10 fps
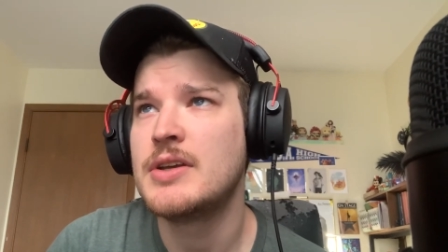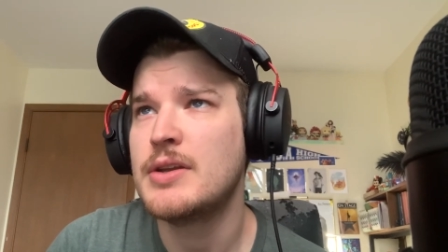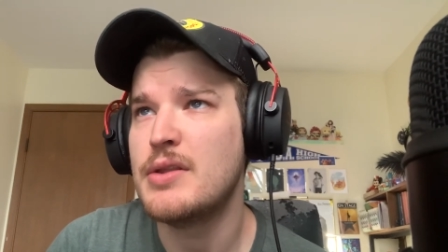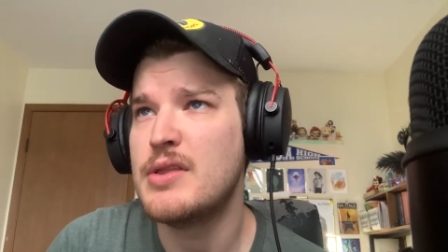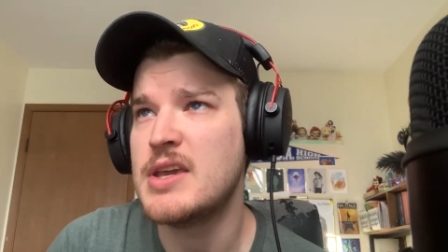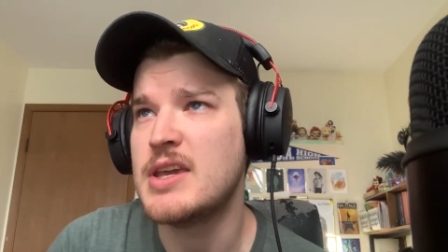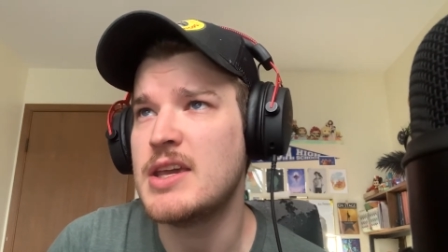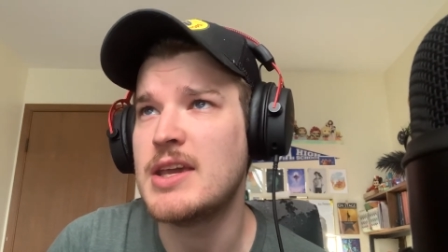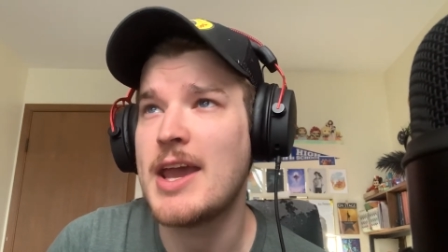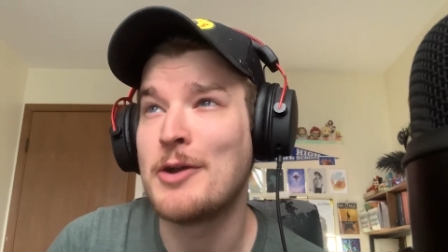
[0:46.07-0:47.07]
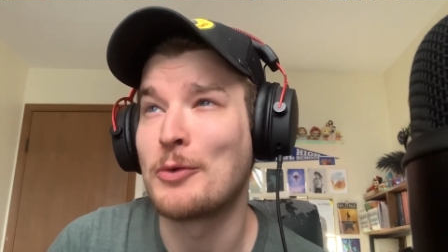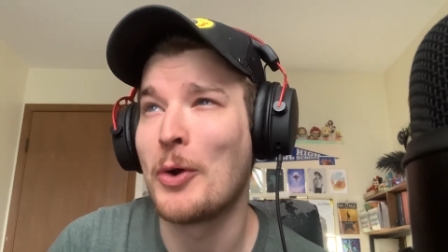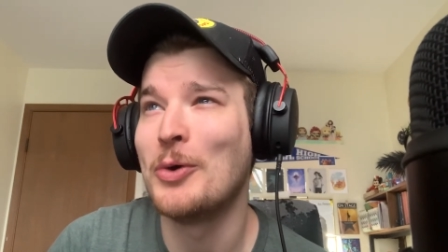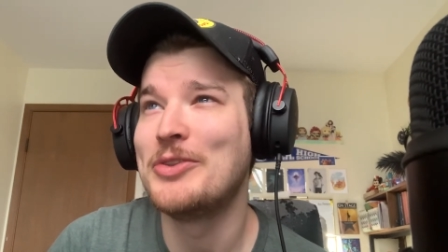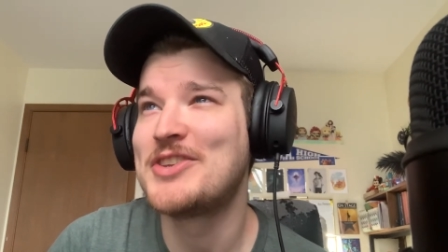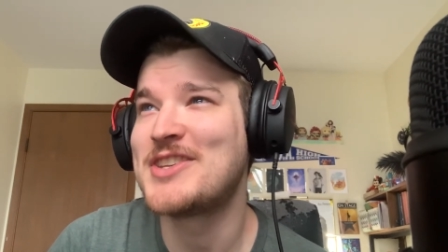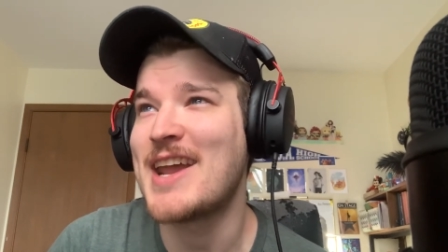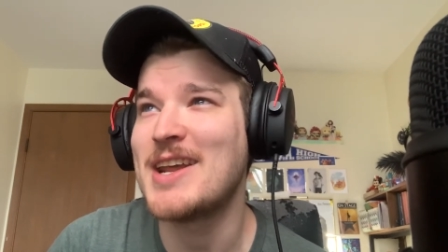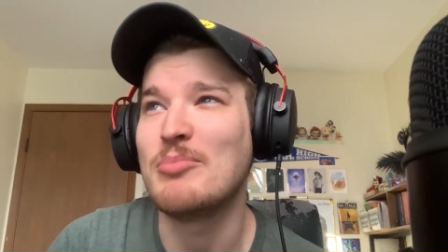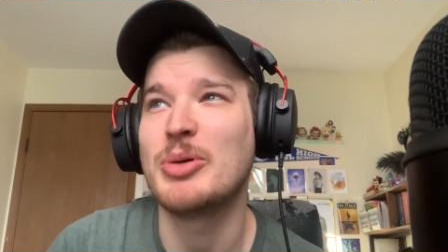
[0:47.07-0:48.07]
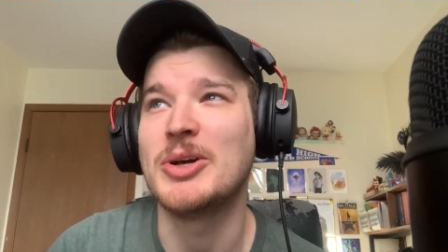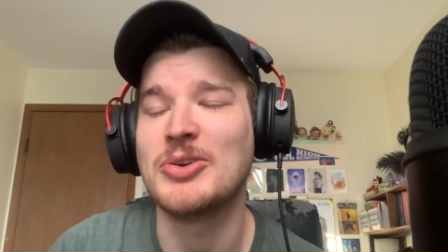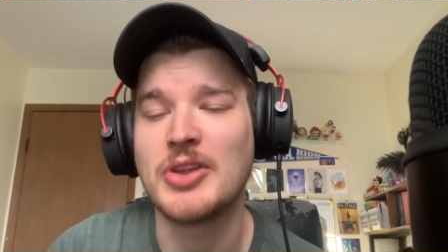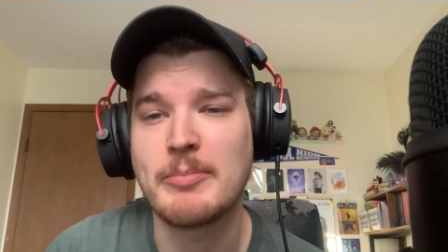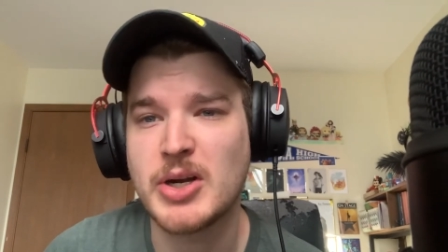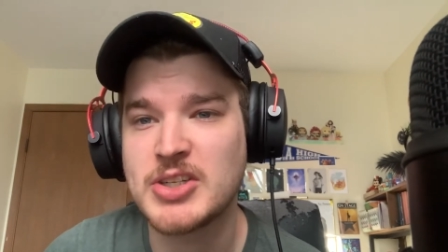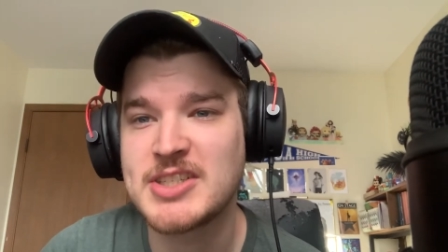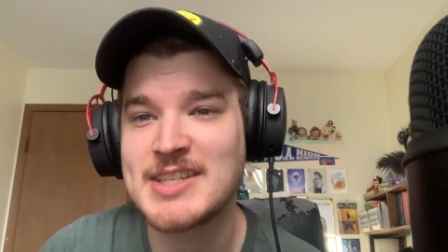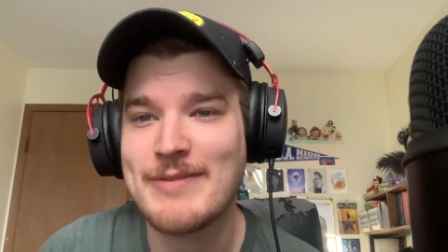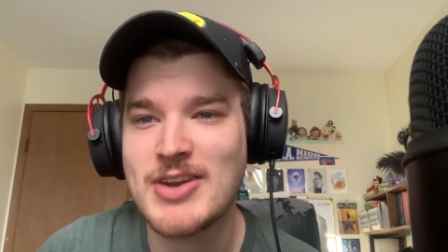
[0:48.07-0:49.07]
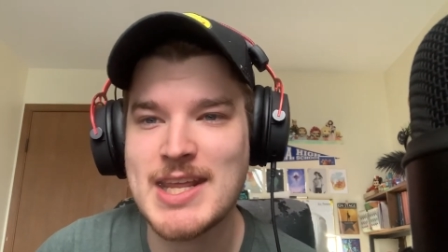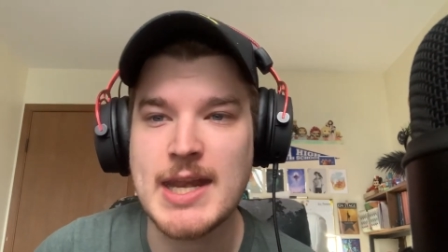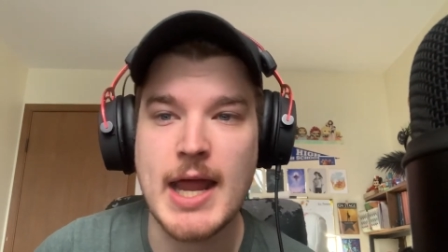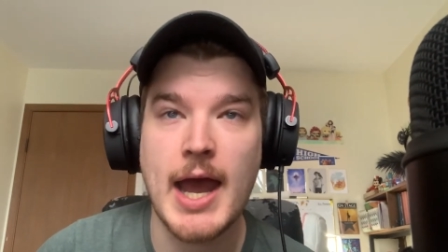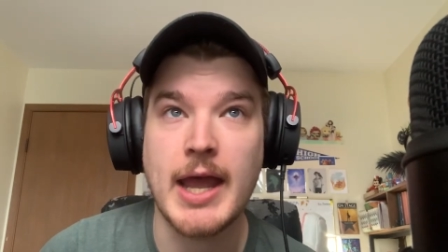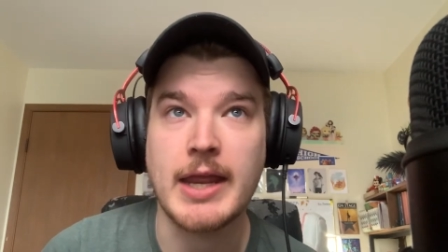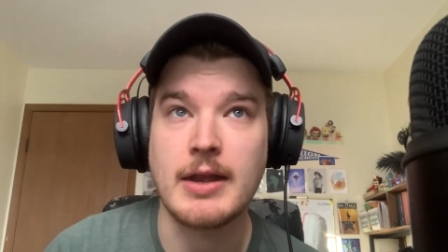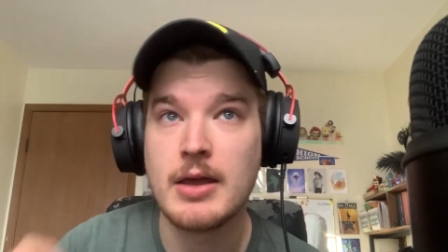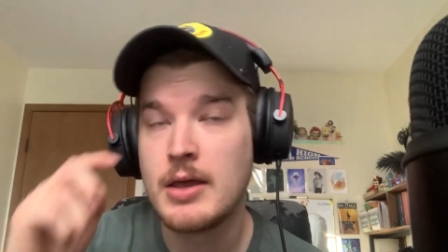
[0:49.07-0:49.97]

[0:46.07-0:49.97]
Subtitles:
the enrolled Senate bill number 79.